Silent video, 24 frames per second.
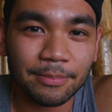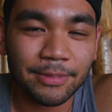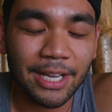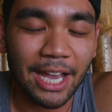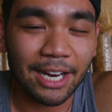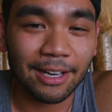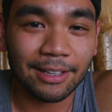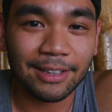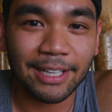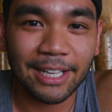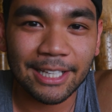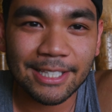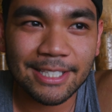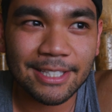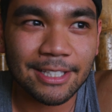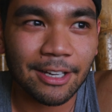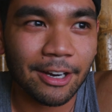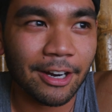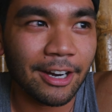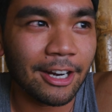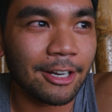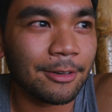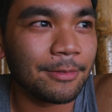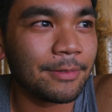Had a late
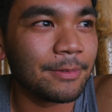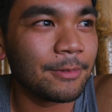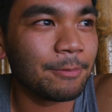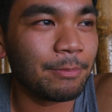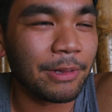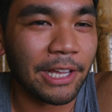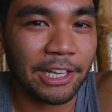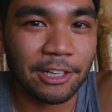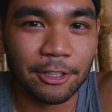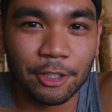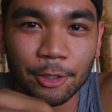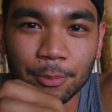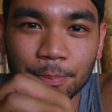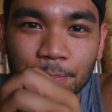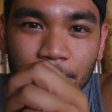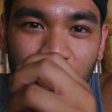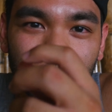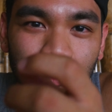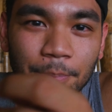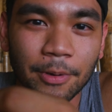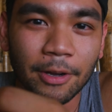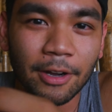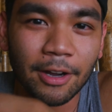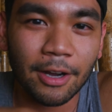start. Played a little
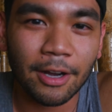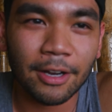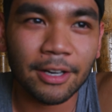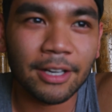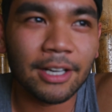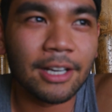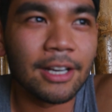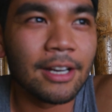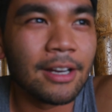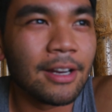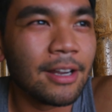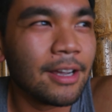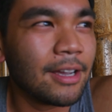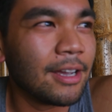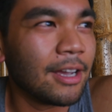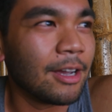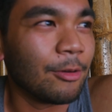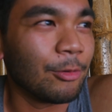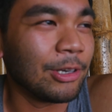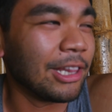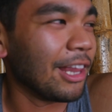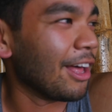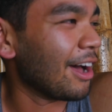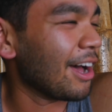beer pong.
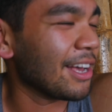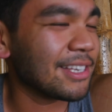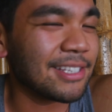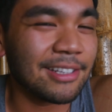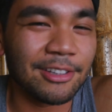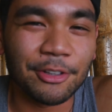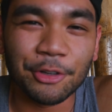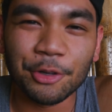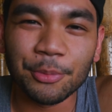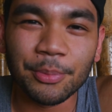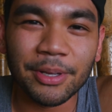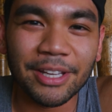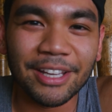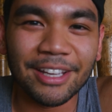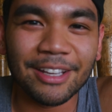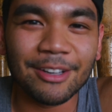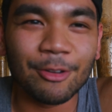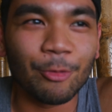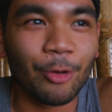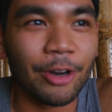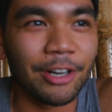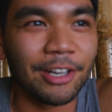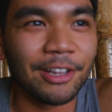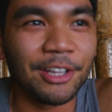We lost a little bit.
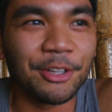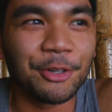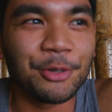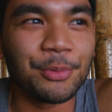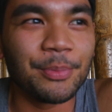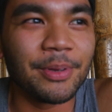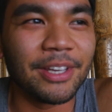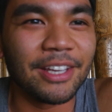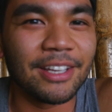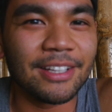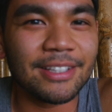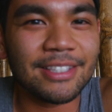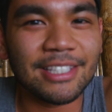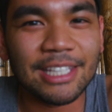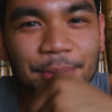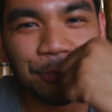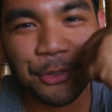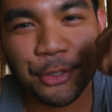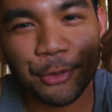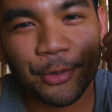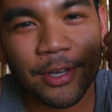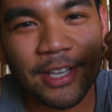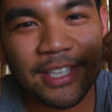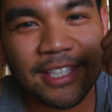Won a little bit. Team
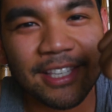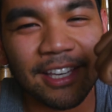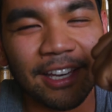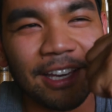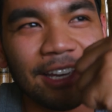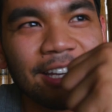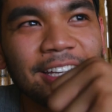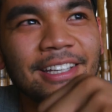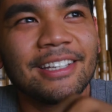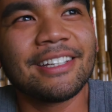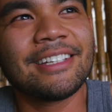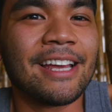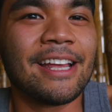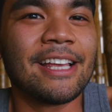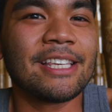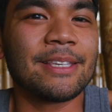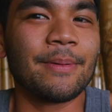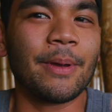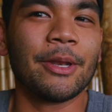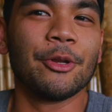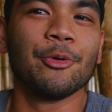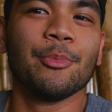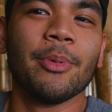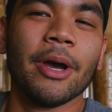U S A. So my new